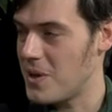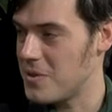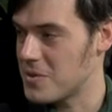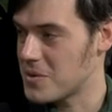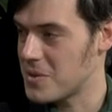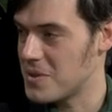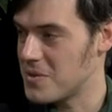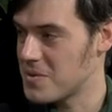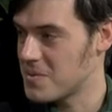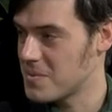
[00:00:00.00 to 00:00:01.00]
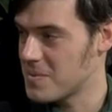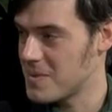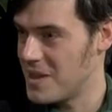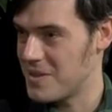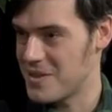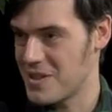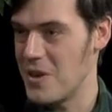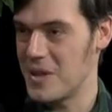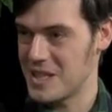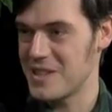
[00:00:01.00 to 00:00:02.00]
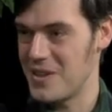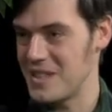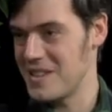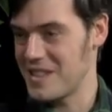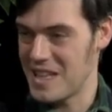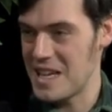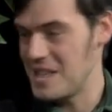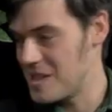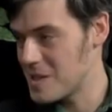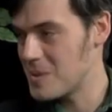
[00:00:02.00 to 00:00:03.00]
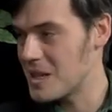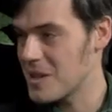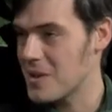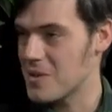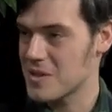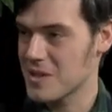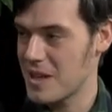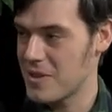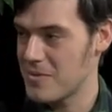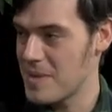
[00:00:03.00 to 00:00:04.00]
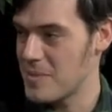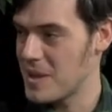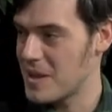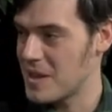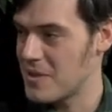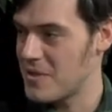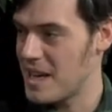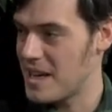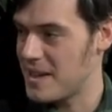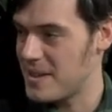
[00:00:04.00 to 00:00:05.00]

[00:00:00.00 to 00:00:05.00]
all sort of, you know, knowing knowing that the gate needs to be closed kind of made me think of a